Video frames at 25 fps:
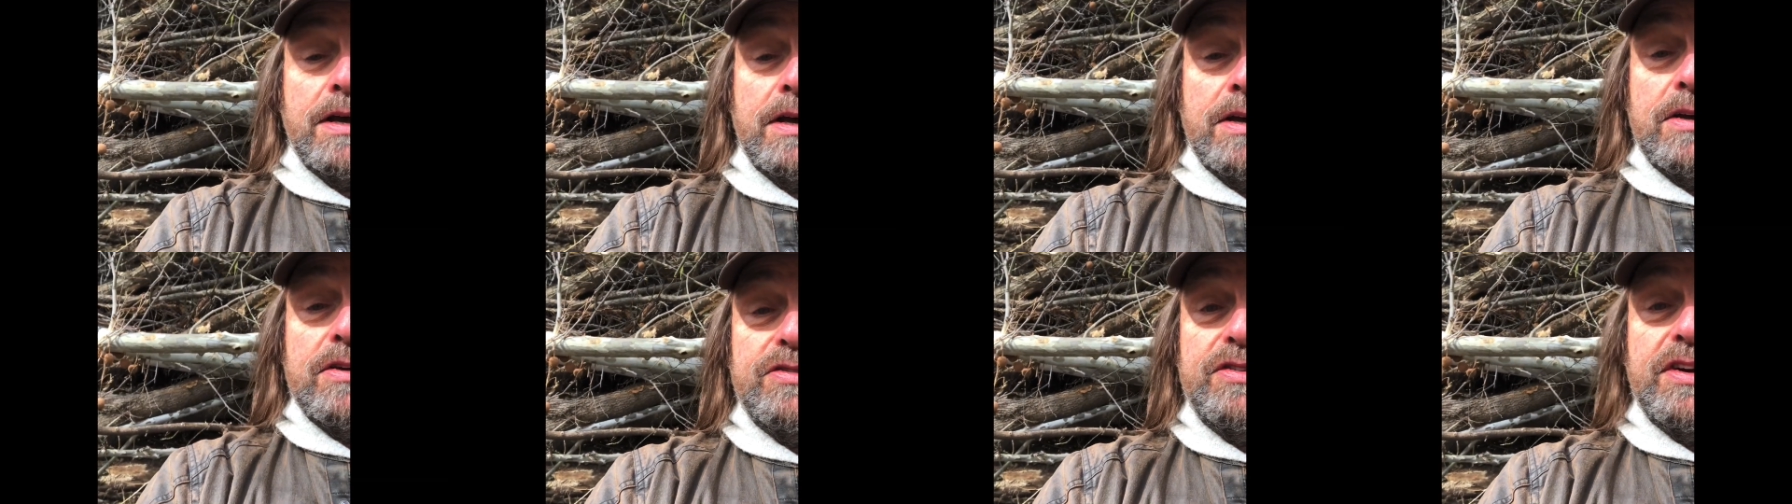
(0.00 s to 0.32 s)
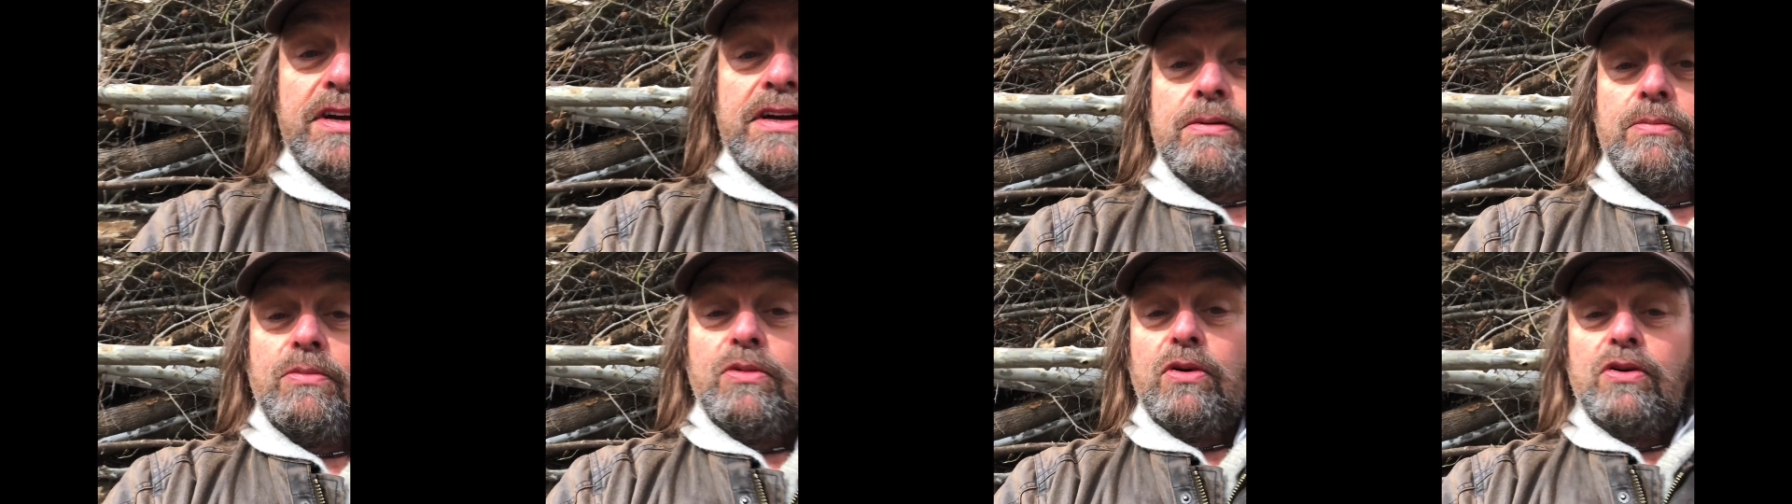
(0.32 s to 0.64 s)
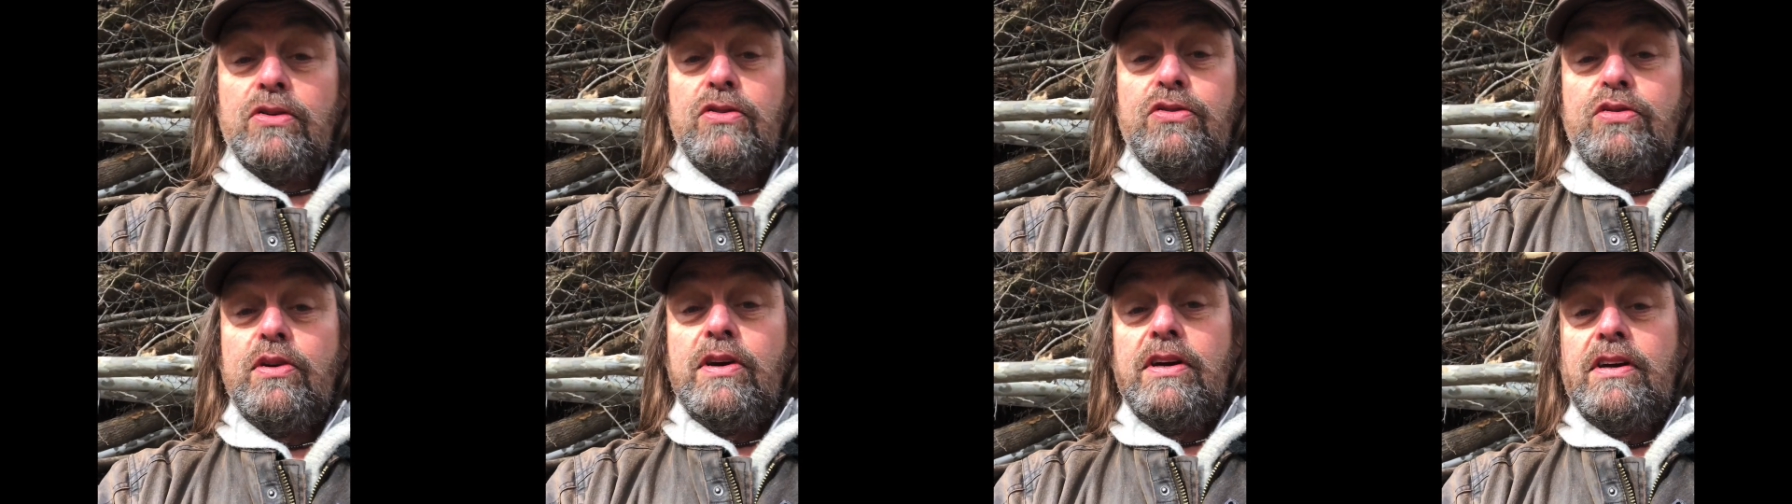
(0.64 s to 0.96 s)
sycamore
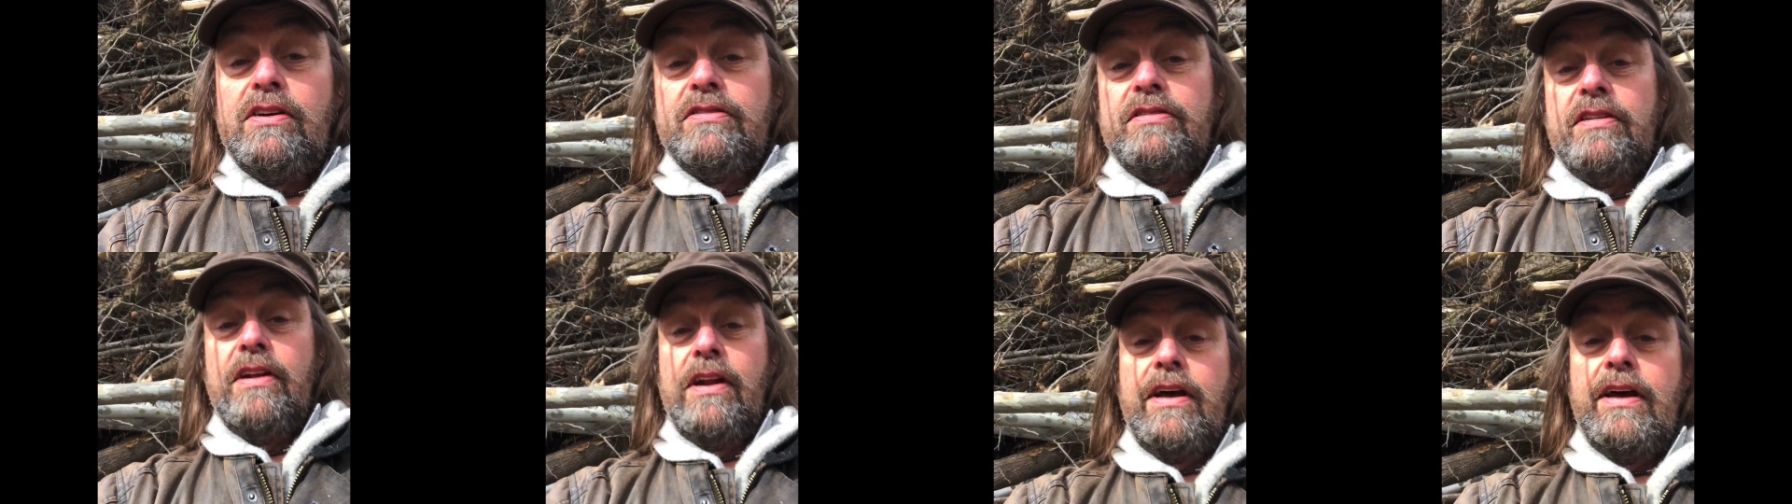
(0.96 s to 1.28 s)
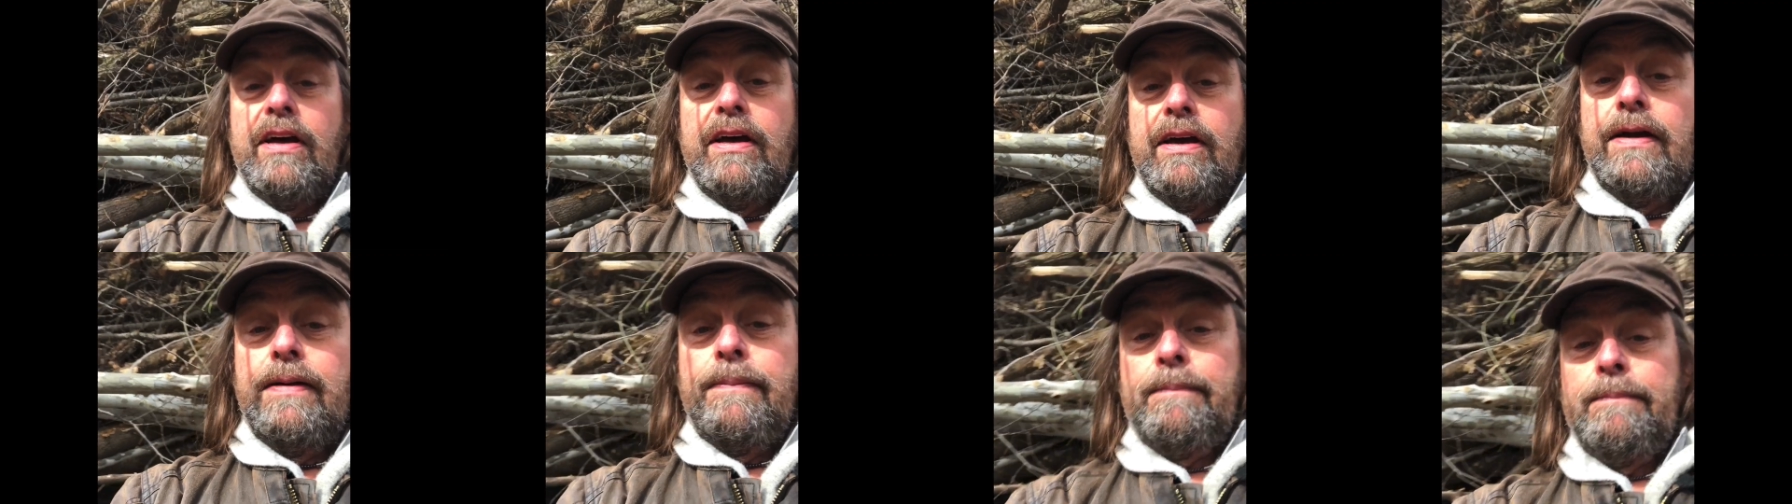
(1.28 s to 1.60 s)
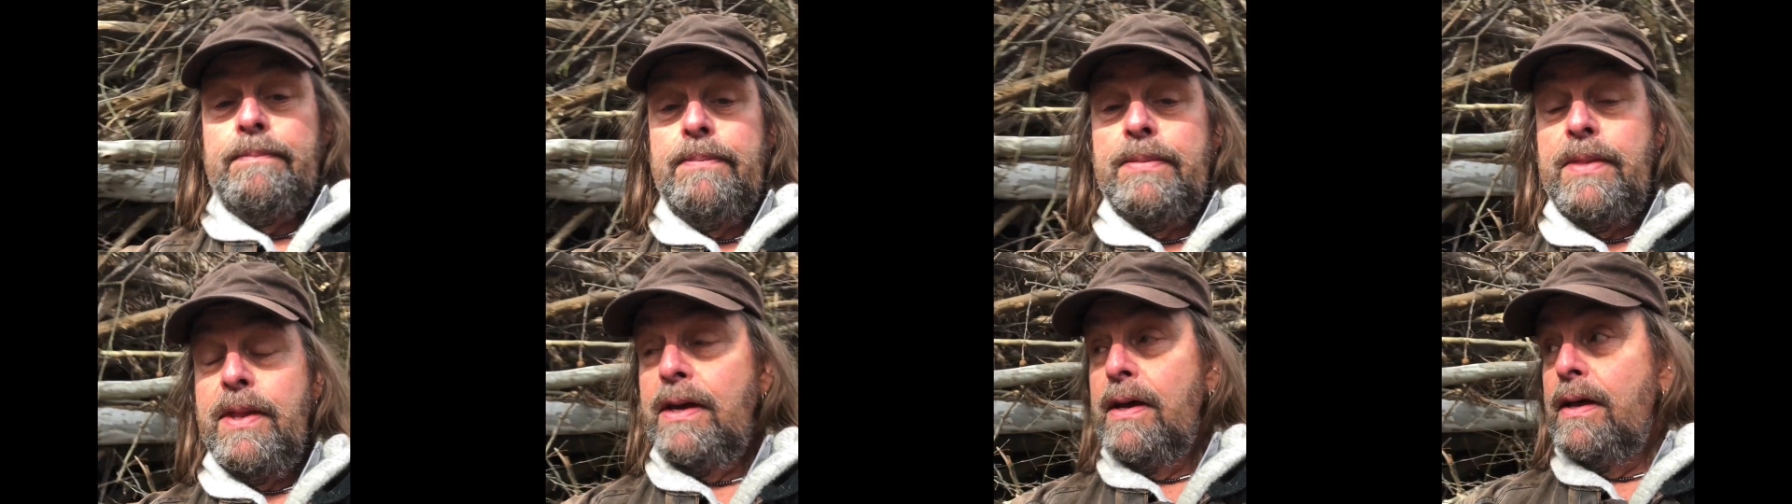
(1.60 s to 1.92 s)
trees today.
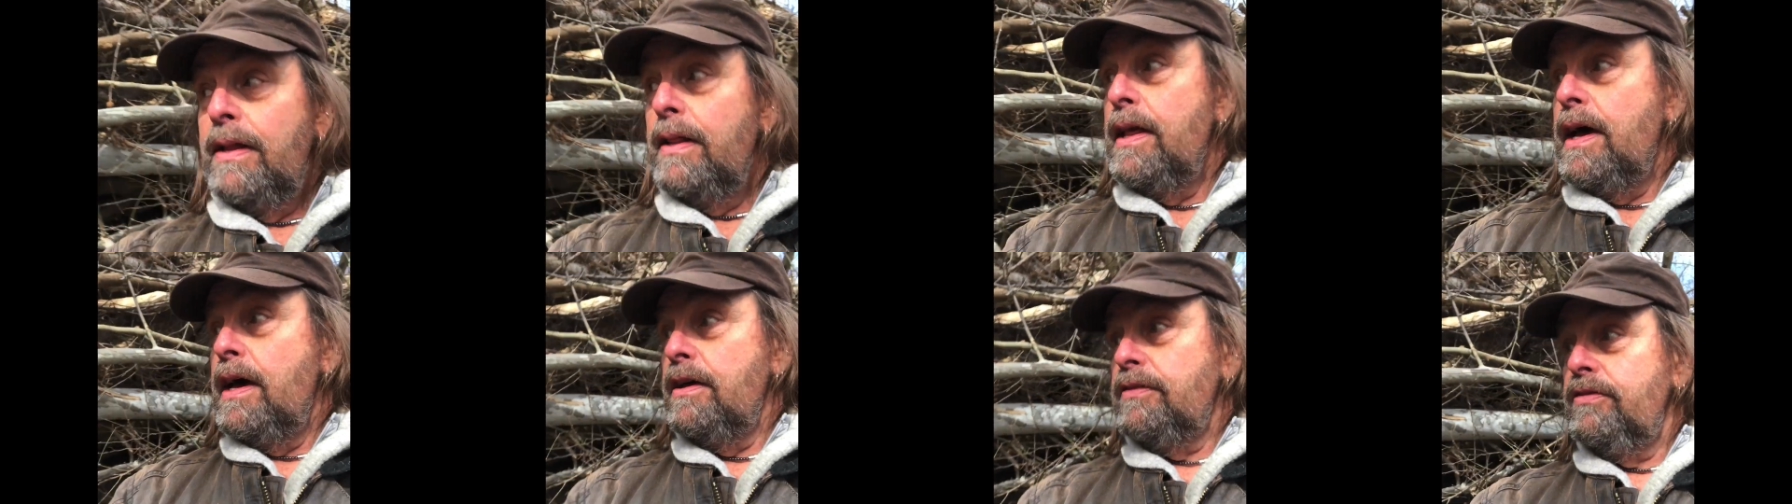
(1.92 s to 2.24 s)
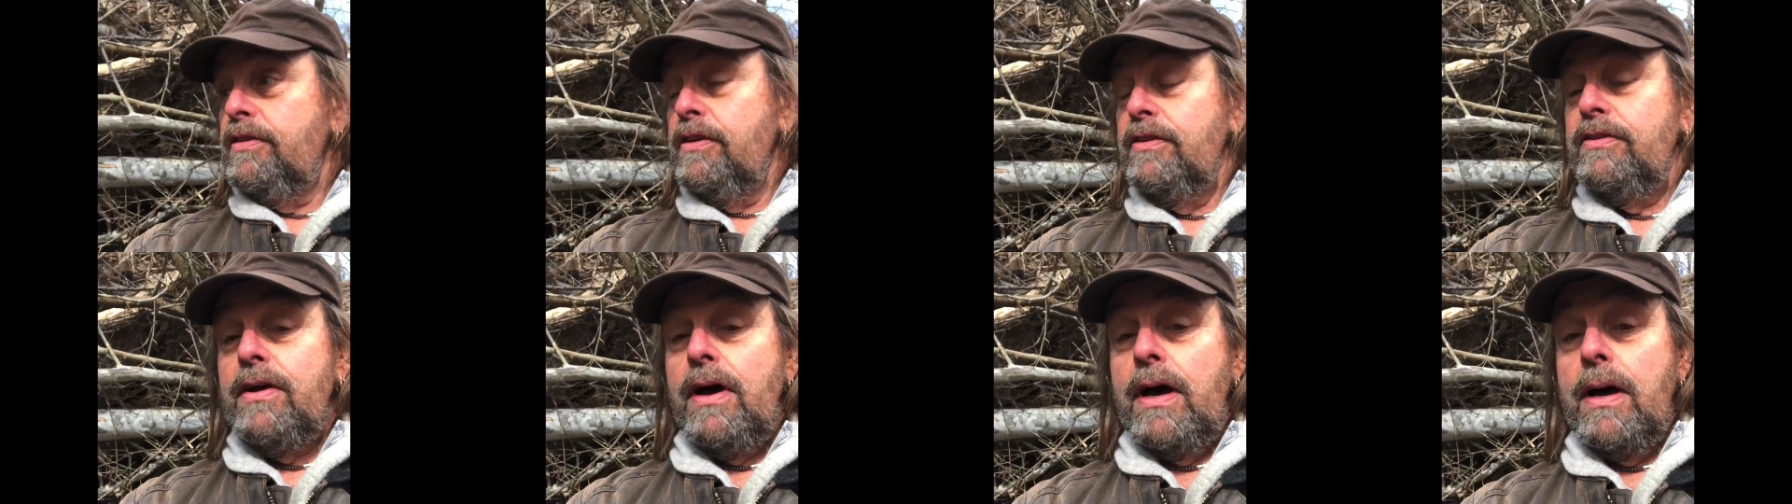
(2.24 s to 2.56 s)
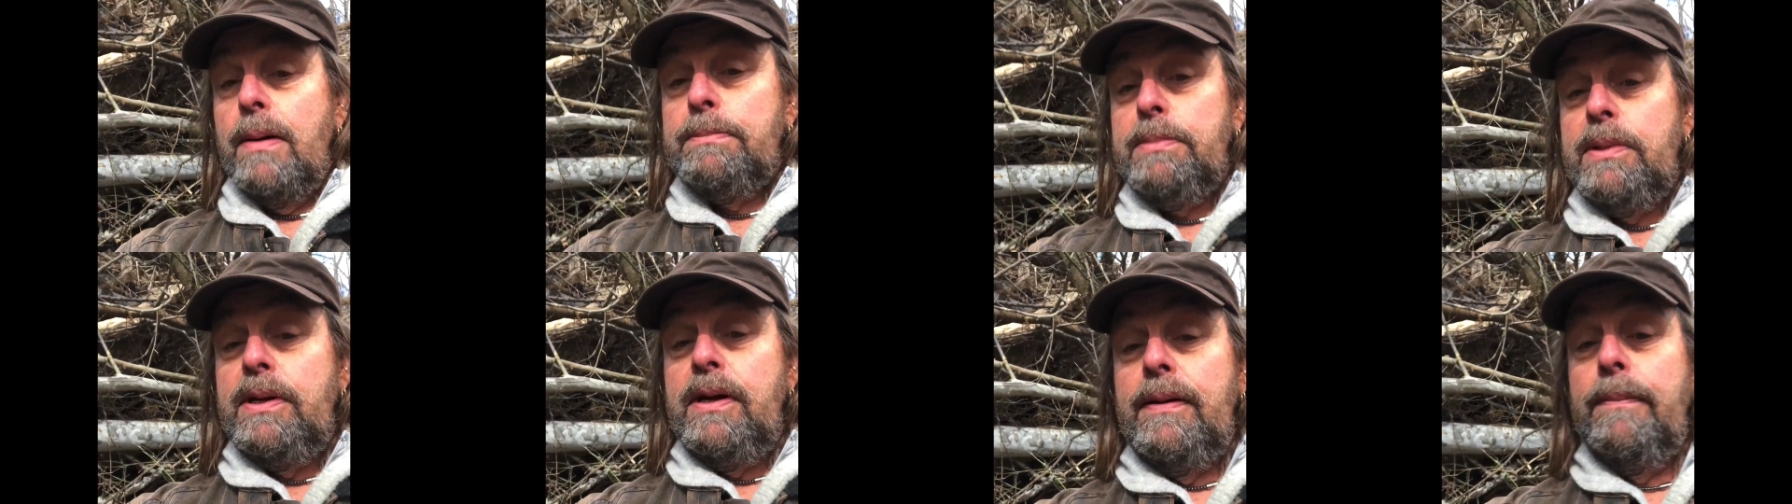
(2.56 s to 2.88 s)
That's the
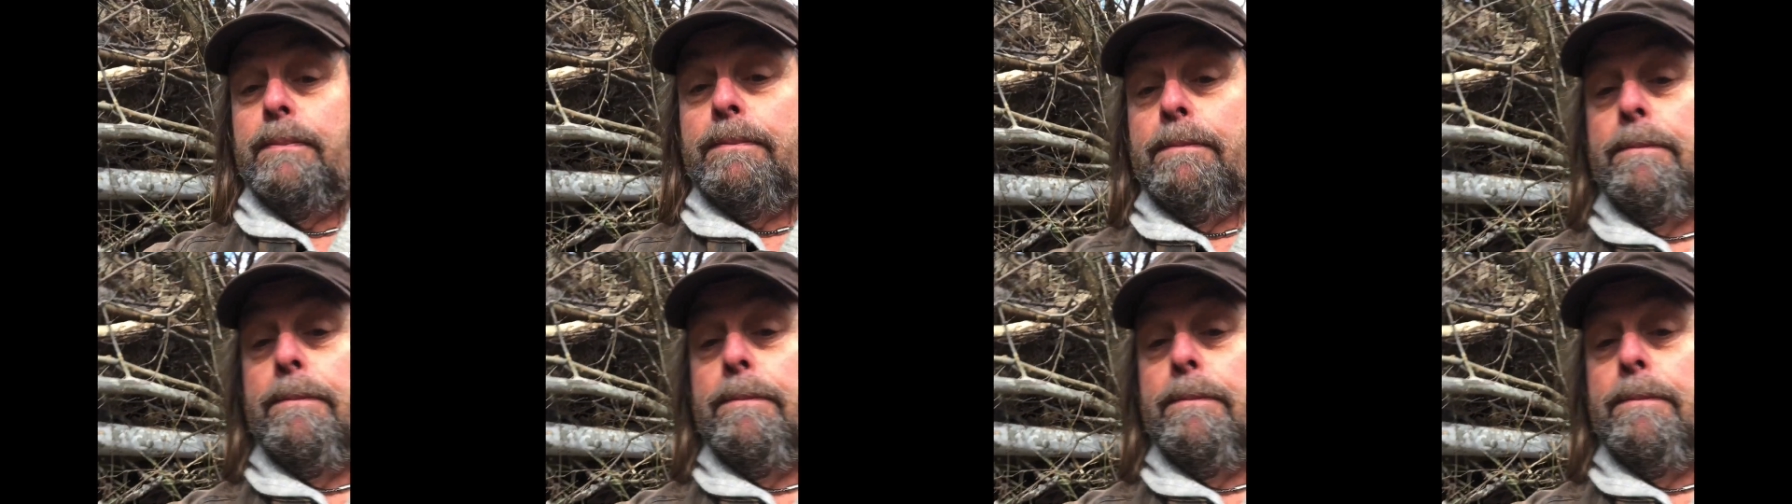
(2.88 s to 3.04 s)
topic,